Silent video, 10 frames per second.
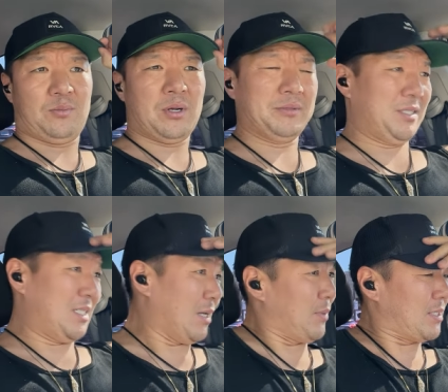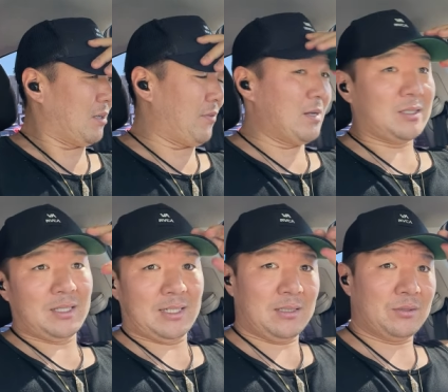probably just take myself out to
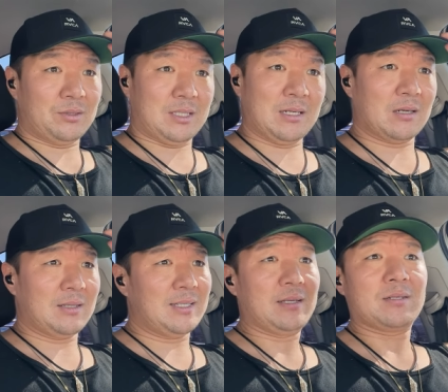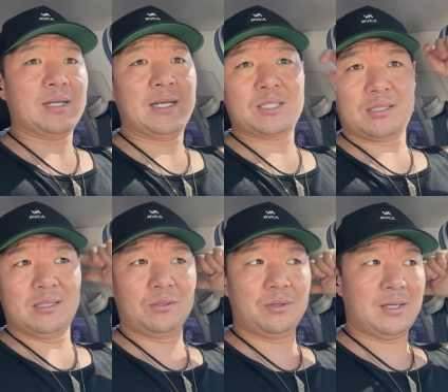like a little dinner. Like the other day, just
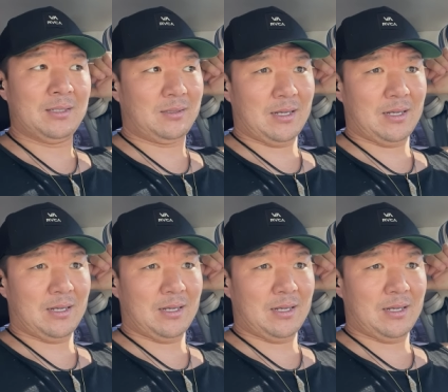little things.